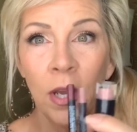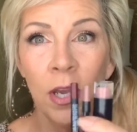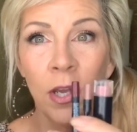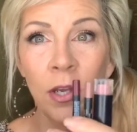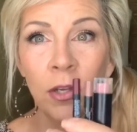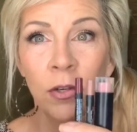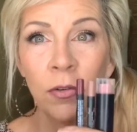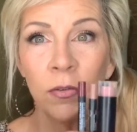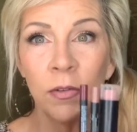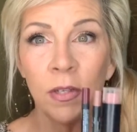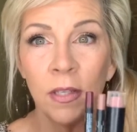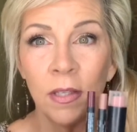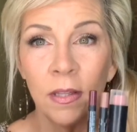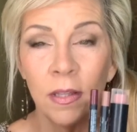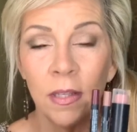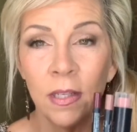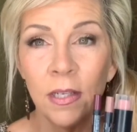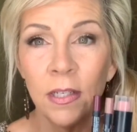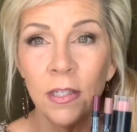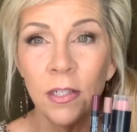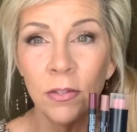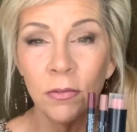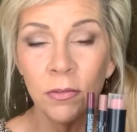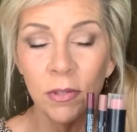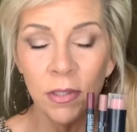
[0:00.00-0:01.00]
You need these
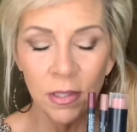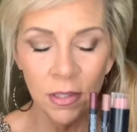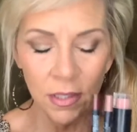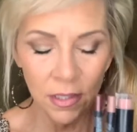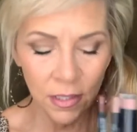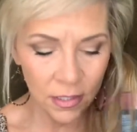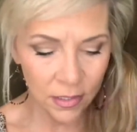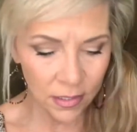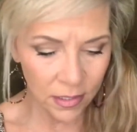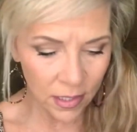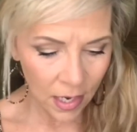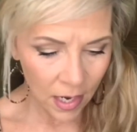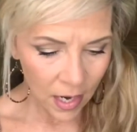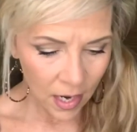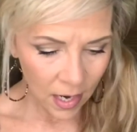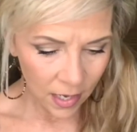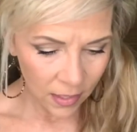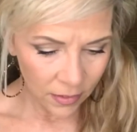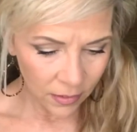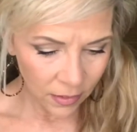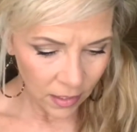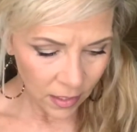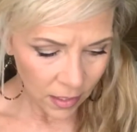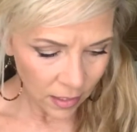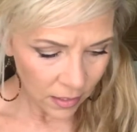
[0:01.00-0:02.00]
3 things. And
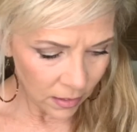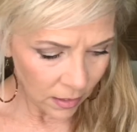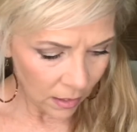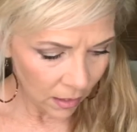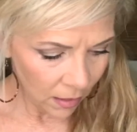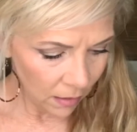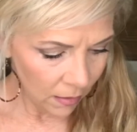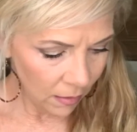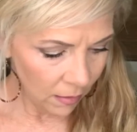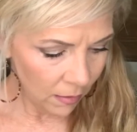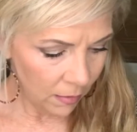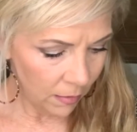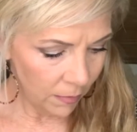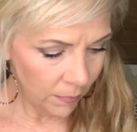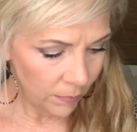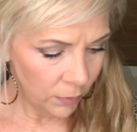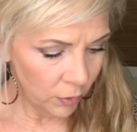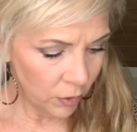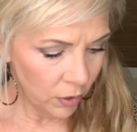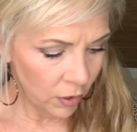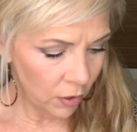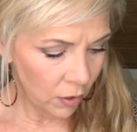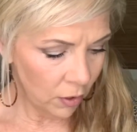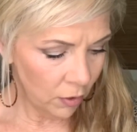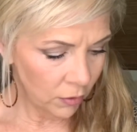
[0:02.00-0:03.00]
then you
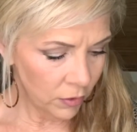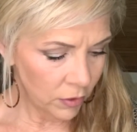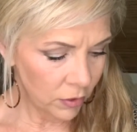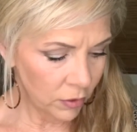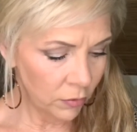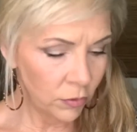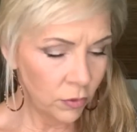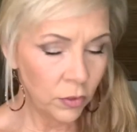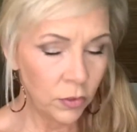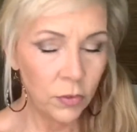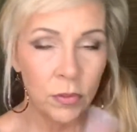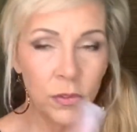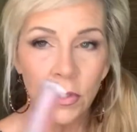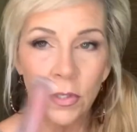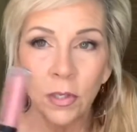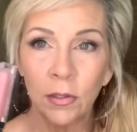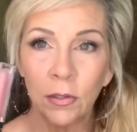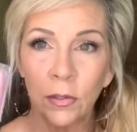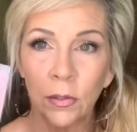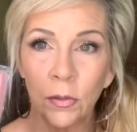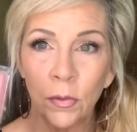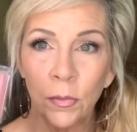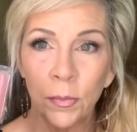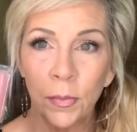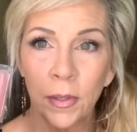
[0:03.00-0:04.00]
can also use a
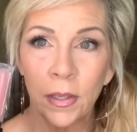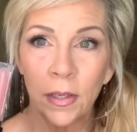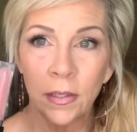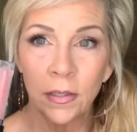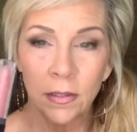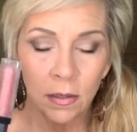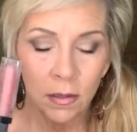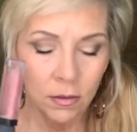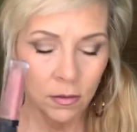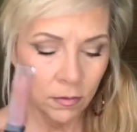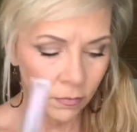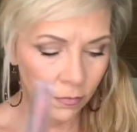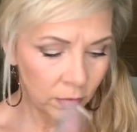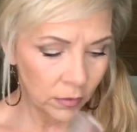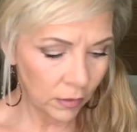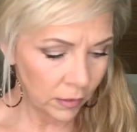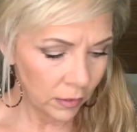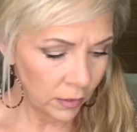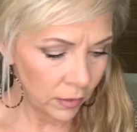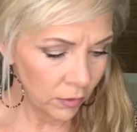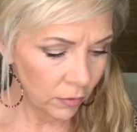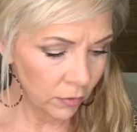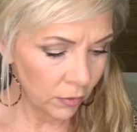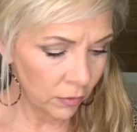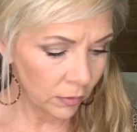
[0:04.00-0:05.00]
little bit of
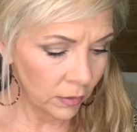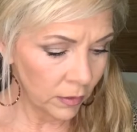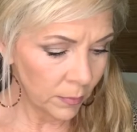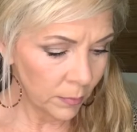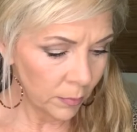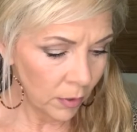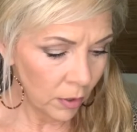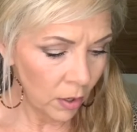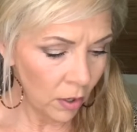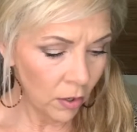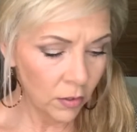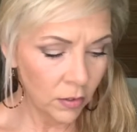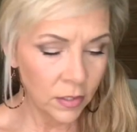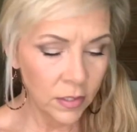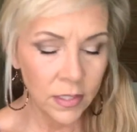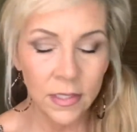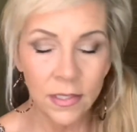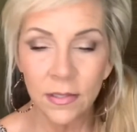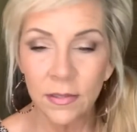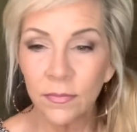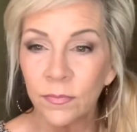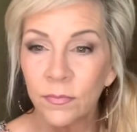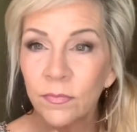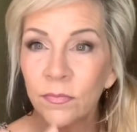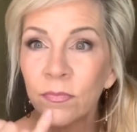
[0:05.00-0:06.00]
clear lip gloss
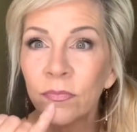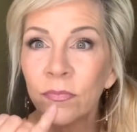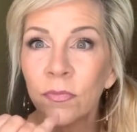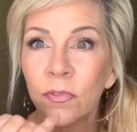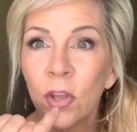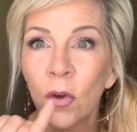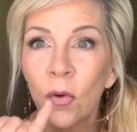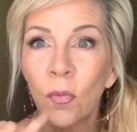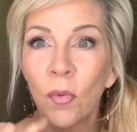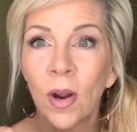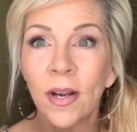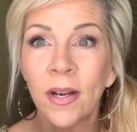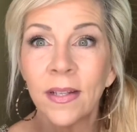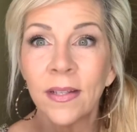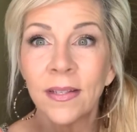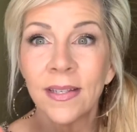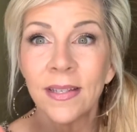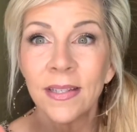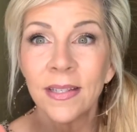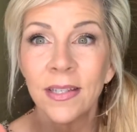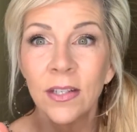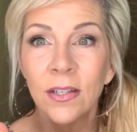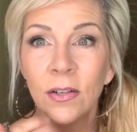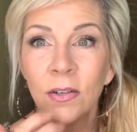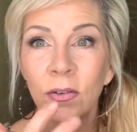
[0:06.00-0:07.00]
right in the
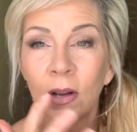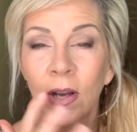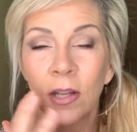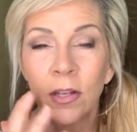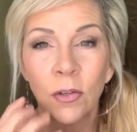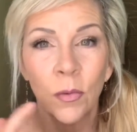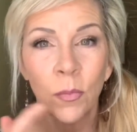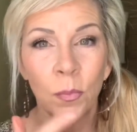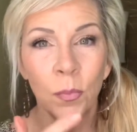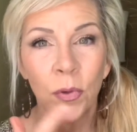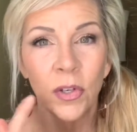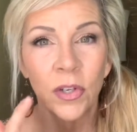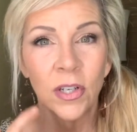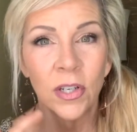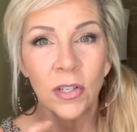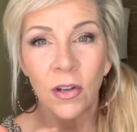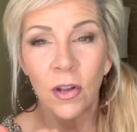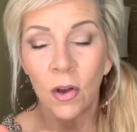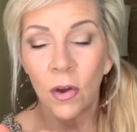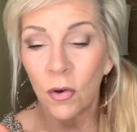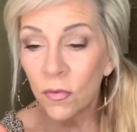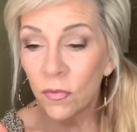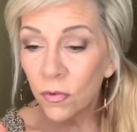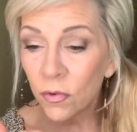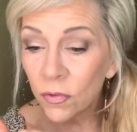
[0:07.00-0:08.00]
center. I don't put it
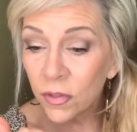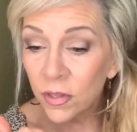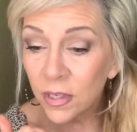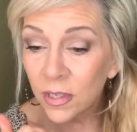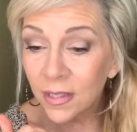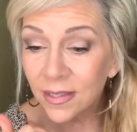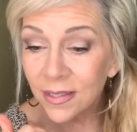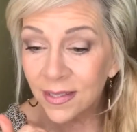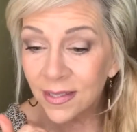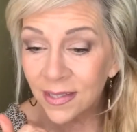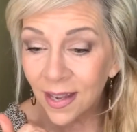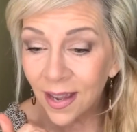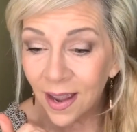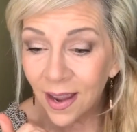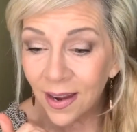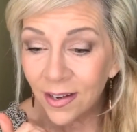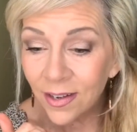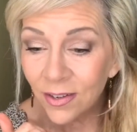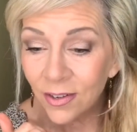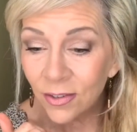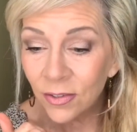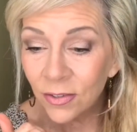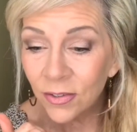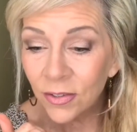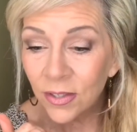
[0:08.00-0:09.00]
over the
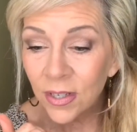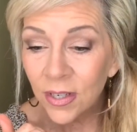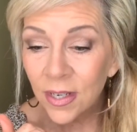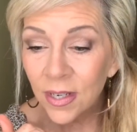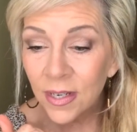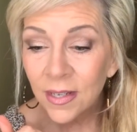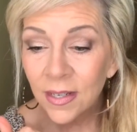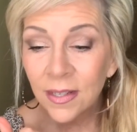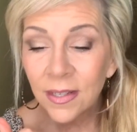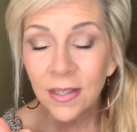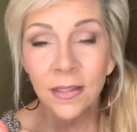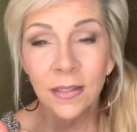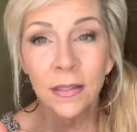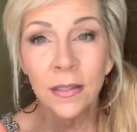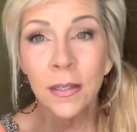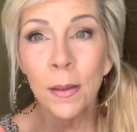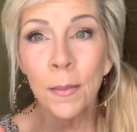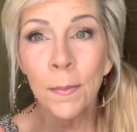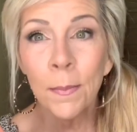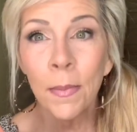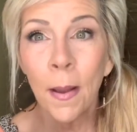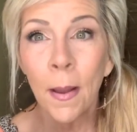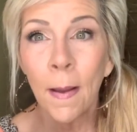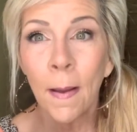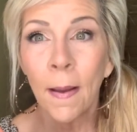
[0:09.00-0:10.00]
entire lip.
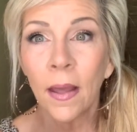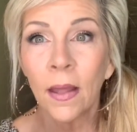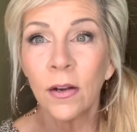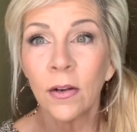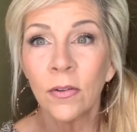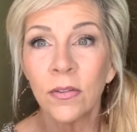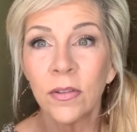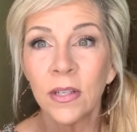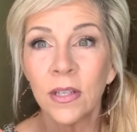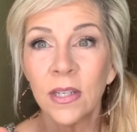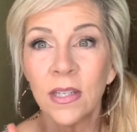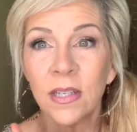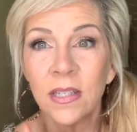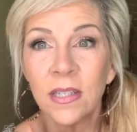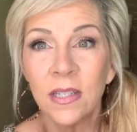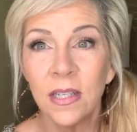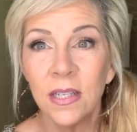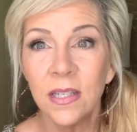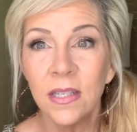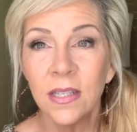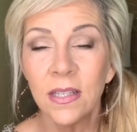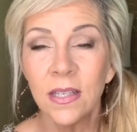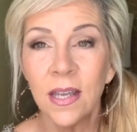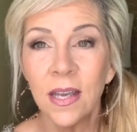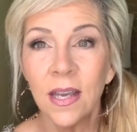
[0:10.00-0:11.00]
I don't think it
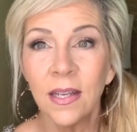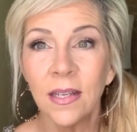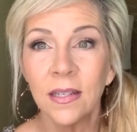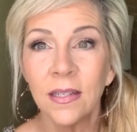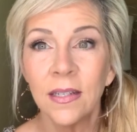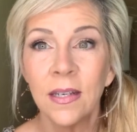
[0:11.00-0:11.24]
needs that.